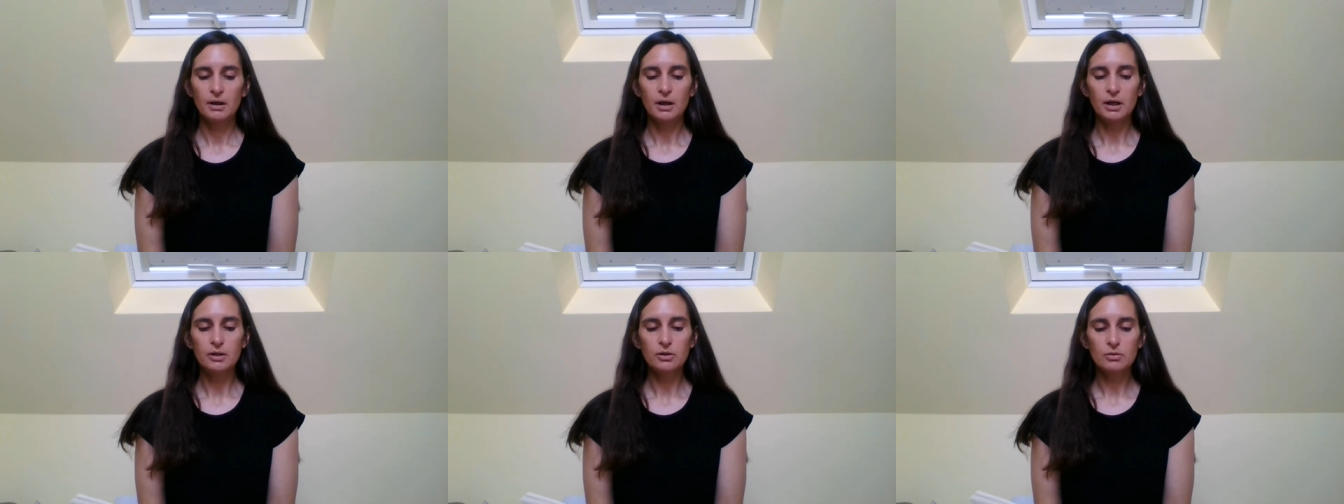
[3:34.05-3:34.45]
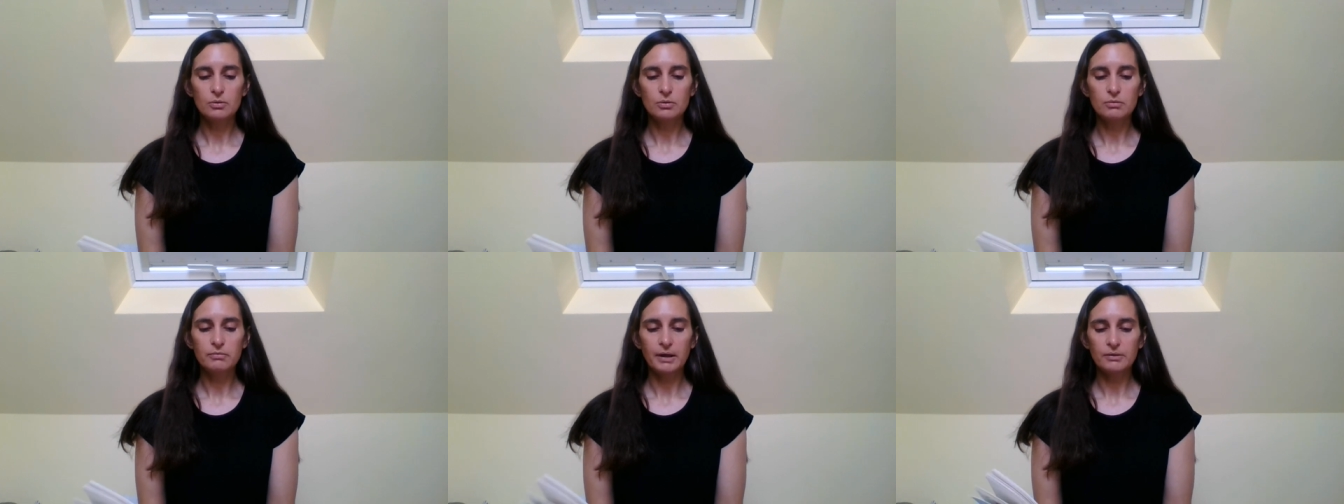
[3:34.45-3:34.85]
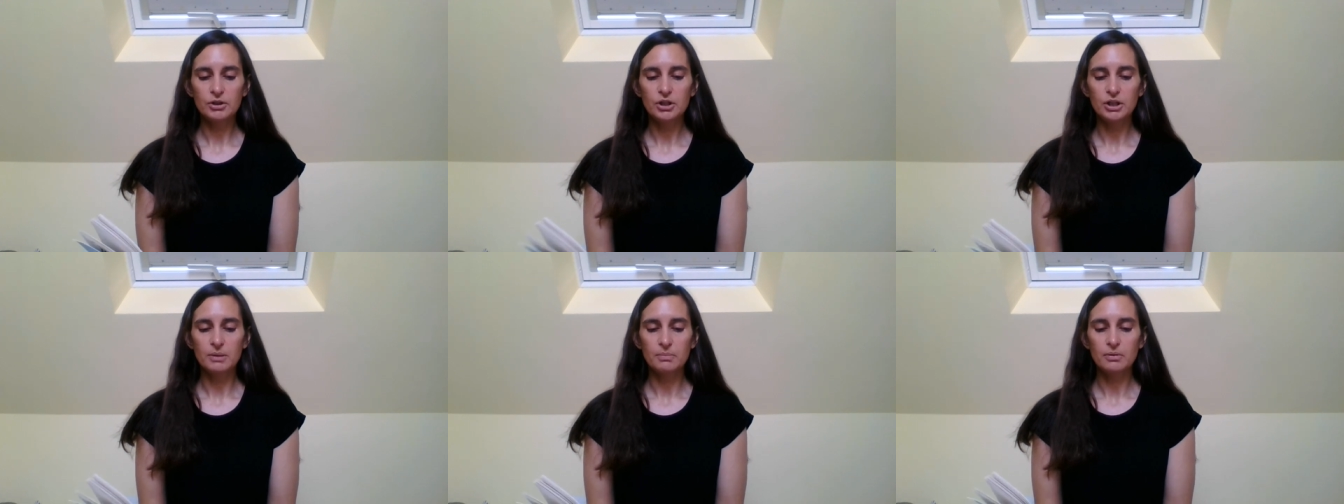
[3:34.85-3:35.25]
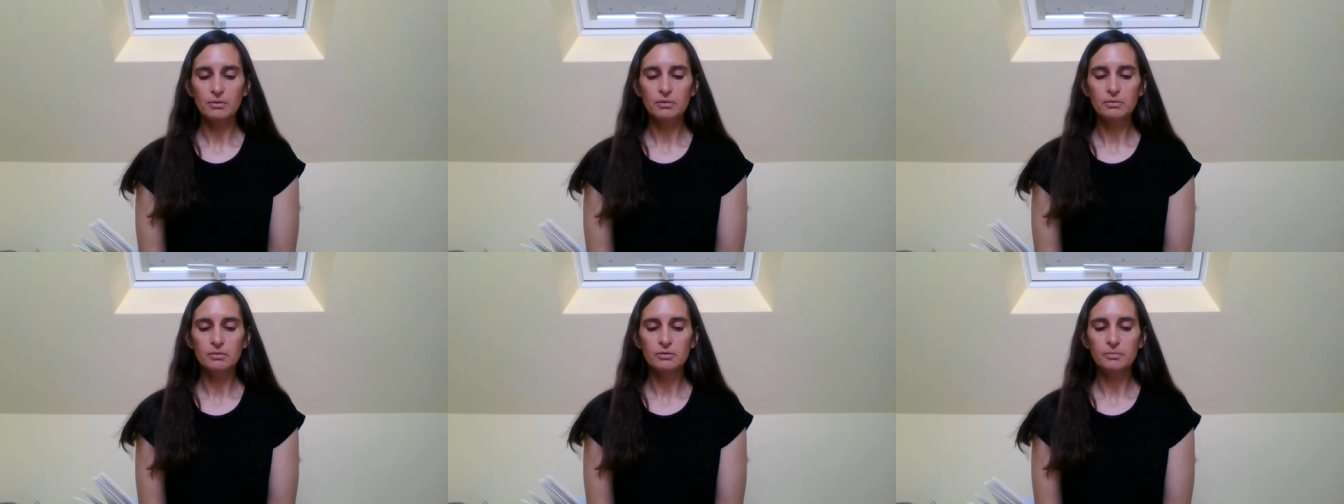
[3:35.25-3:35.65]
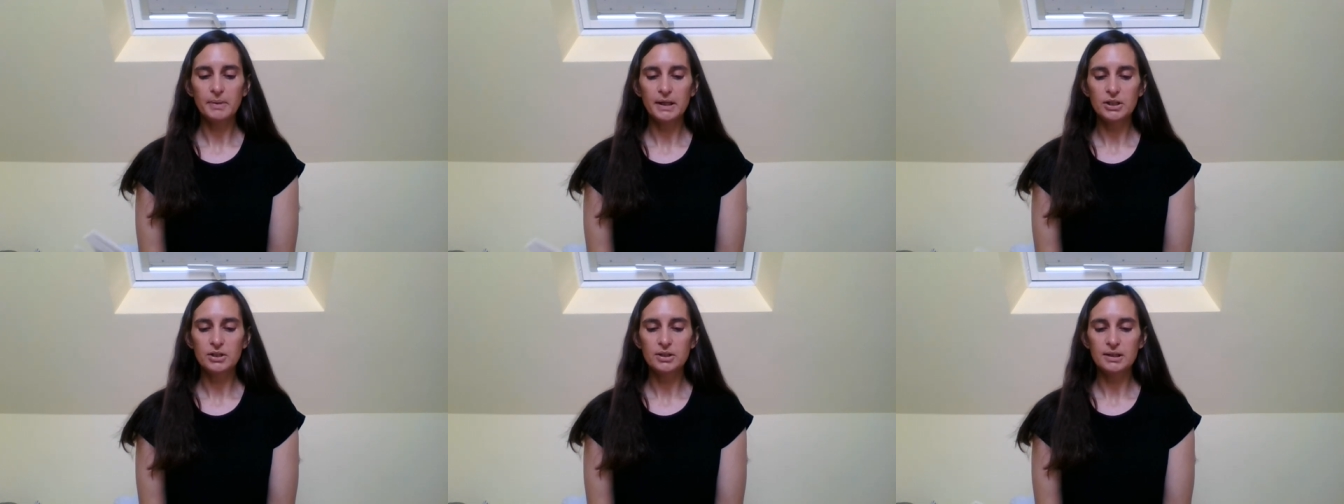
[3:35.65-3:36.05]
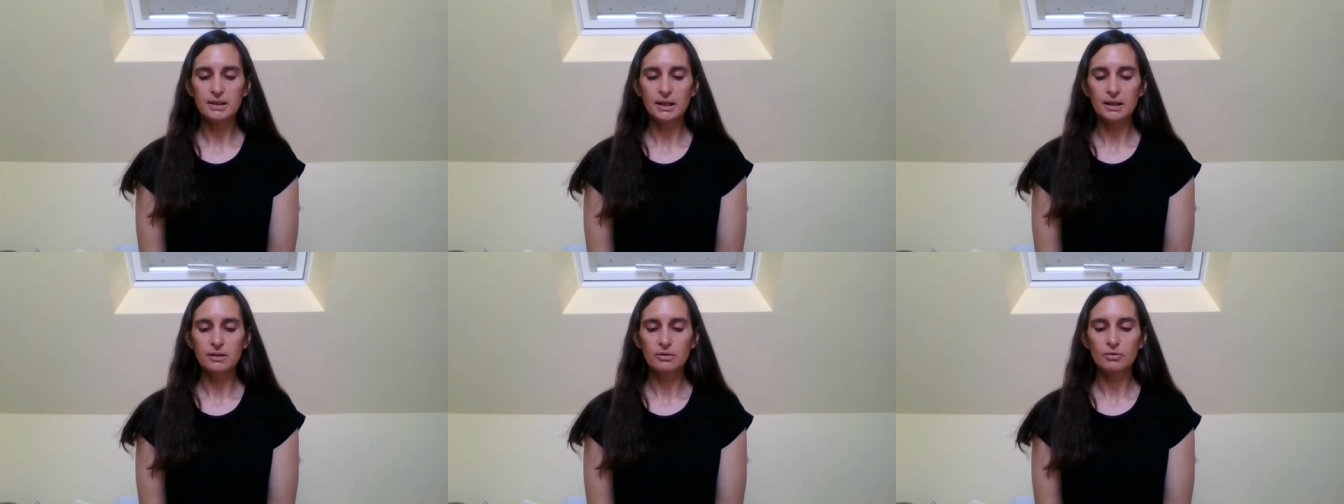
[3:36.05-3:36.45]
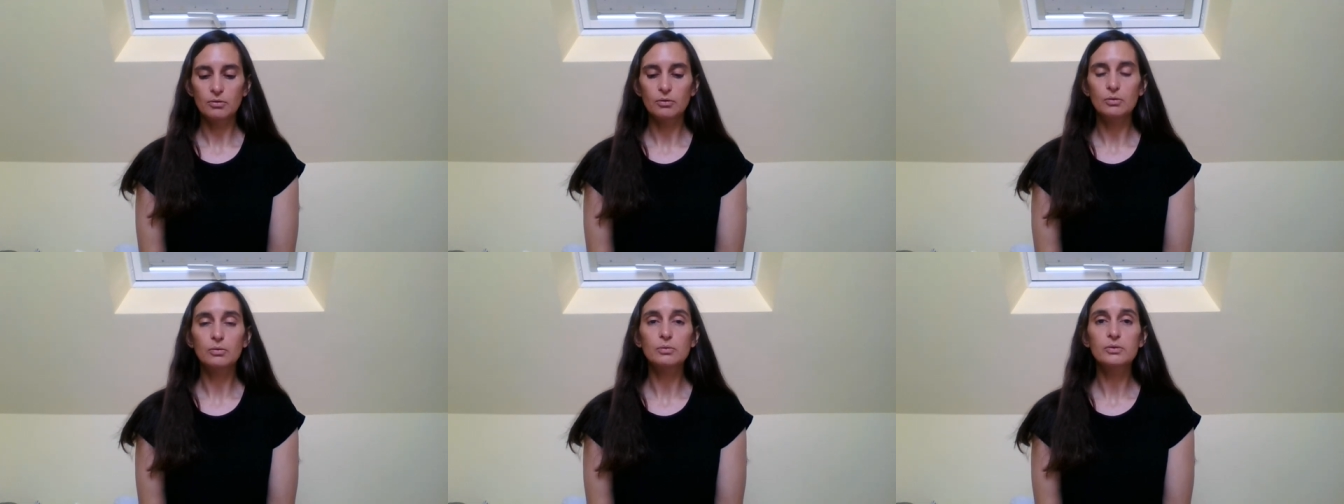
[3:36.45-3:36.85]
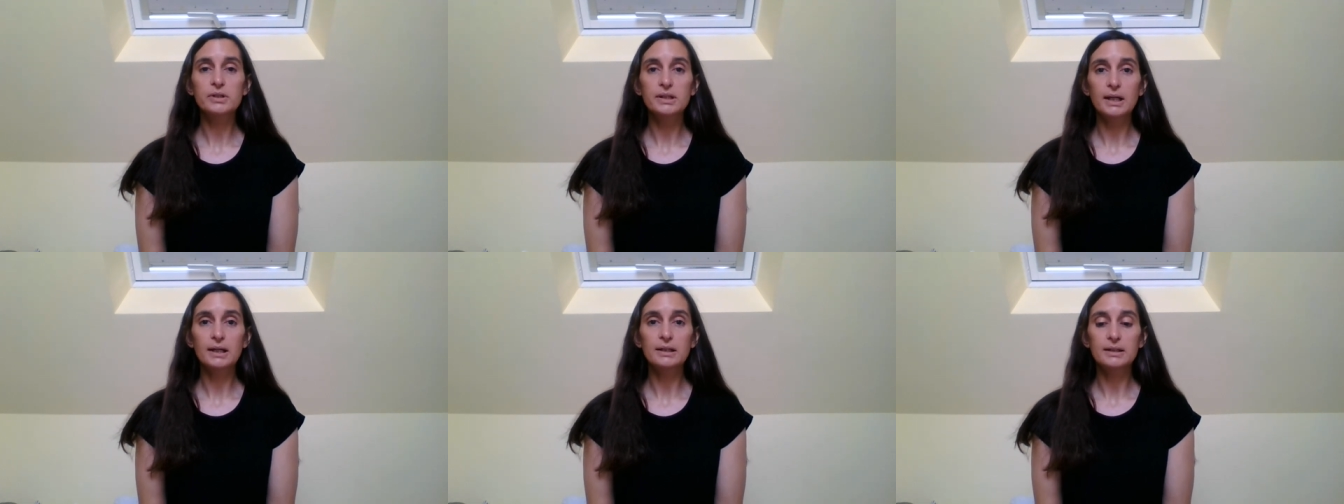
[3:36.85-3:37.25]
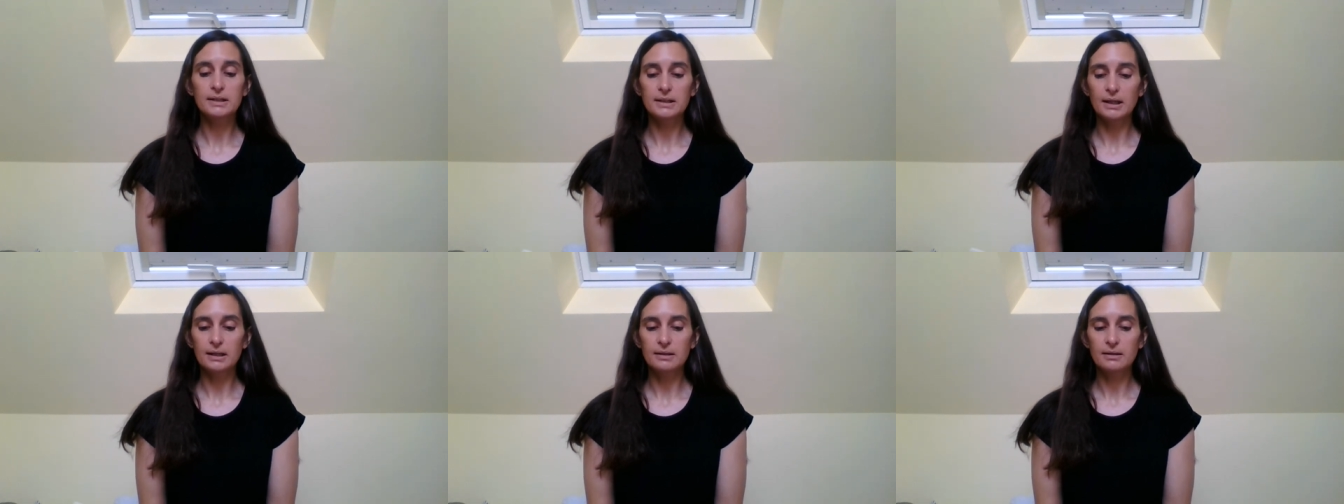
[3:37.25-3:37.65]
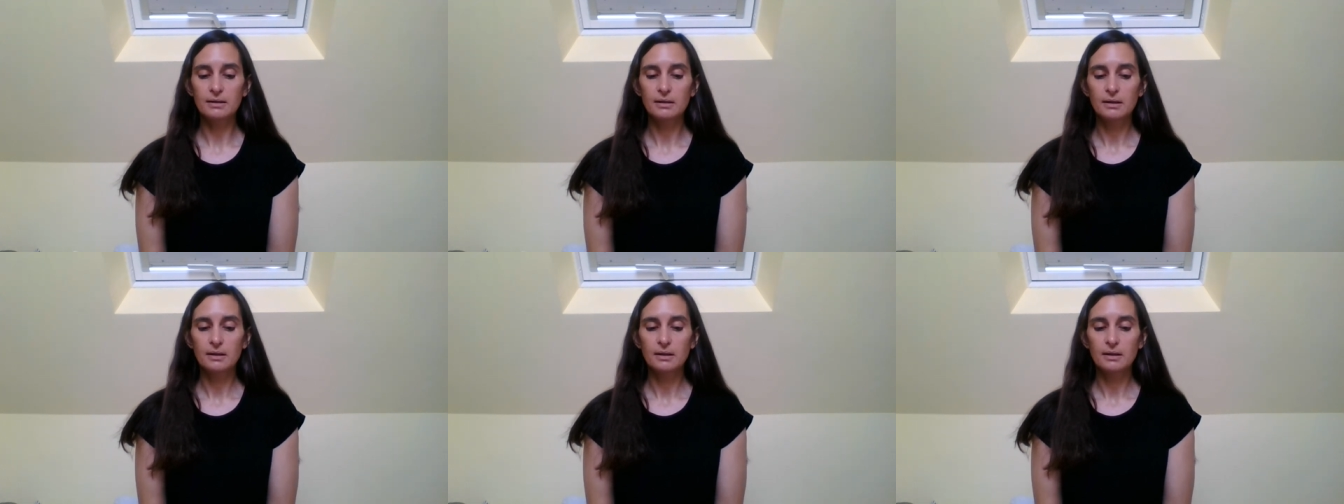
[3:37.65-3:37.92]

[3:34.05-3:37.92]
I look all round ship, all patients dead, all sailors dead.